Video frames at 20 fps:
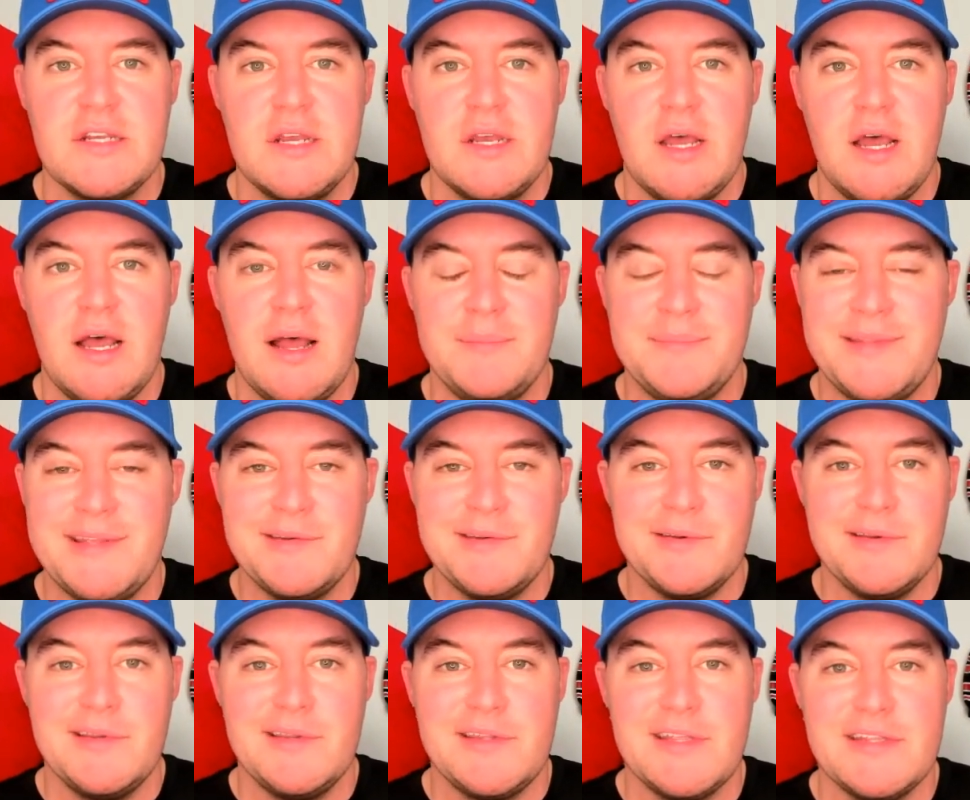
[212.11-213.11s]
Um, didn't,
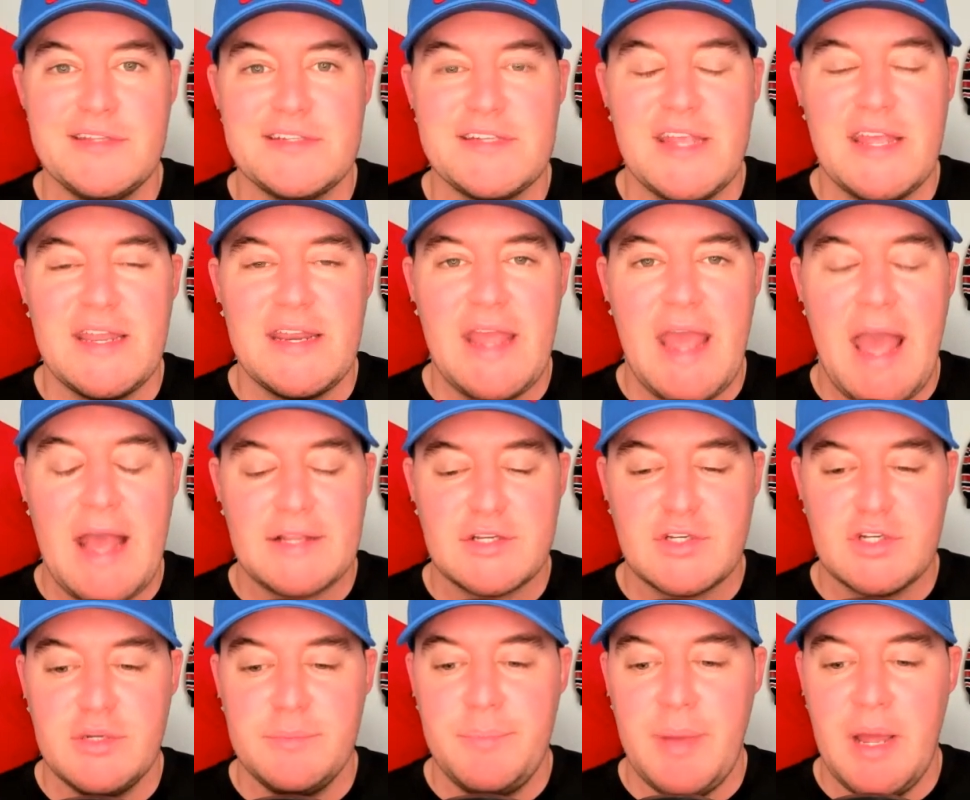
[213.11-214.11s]
didn't see any
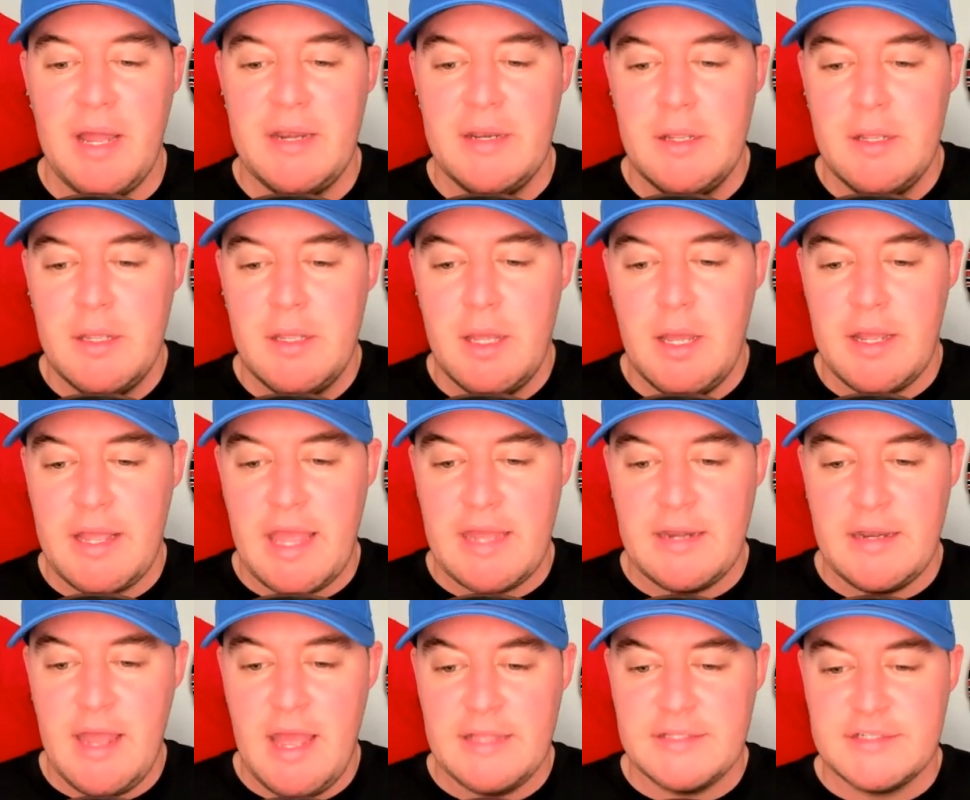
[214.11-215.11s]
action, but again,
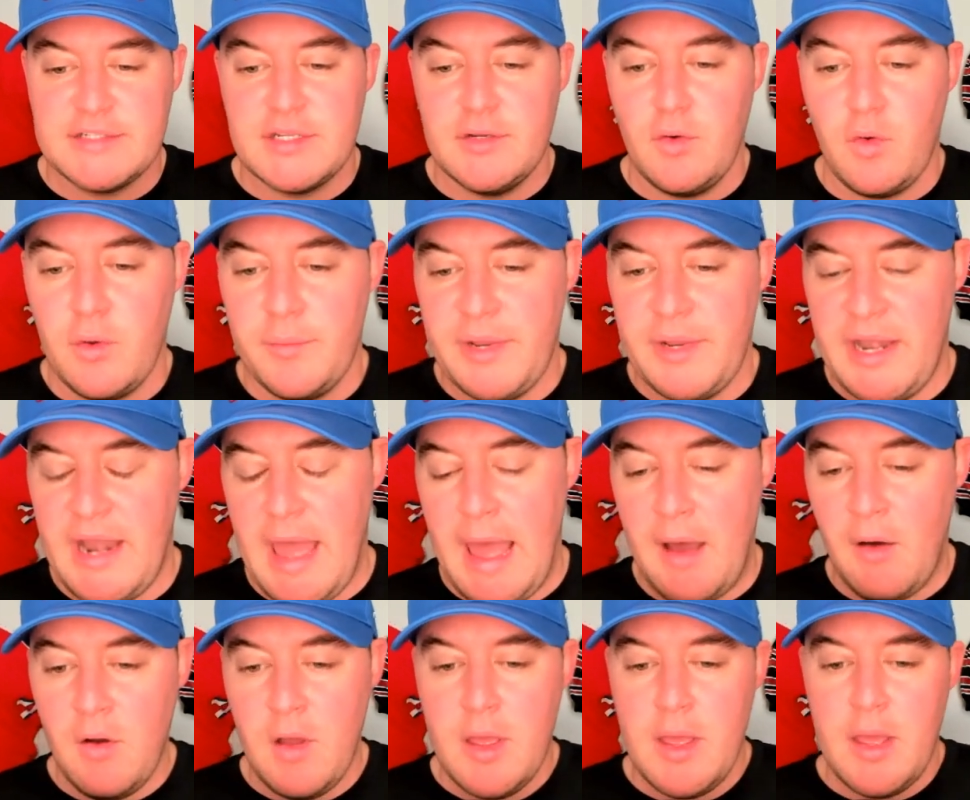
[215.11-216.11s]
heads to Norman
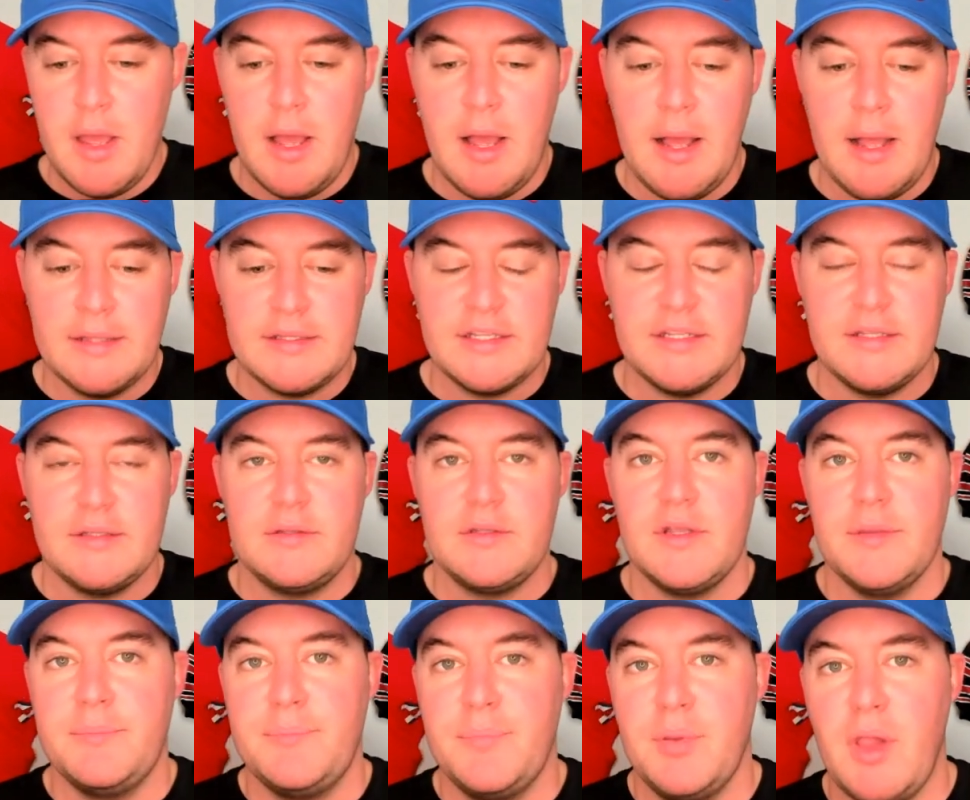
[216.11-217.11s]
now uh, to,
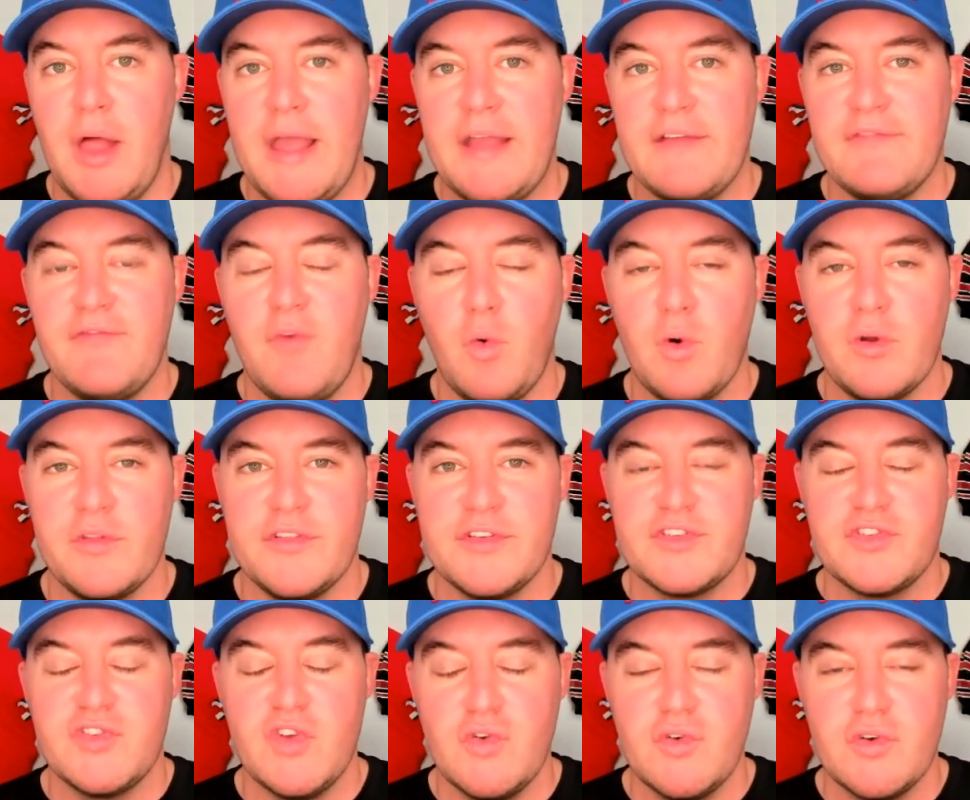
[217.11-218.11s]
to play for the
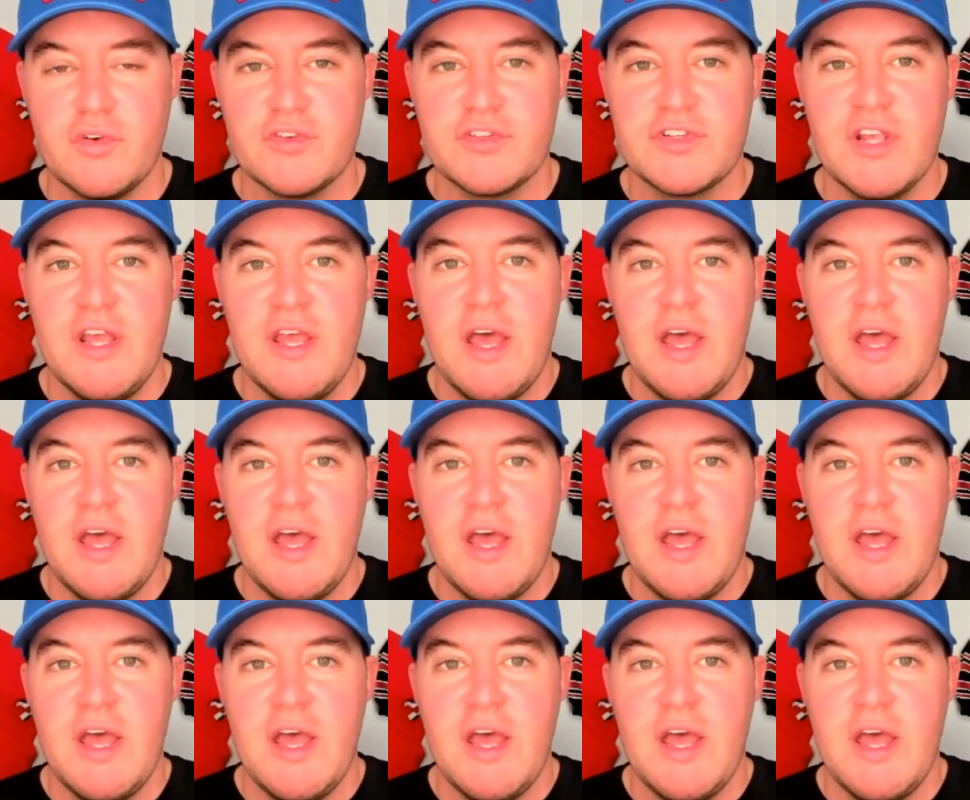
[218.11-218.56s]
Sooners.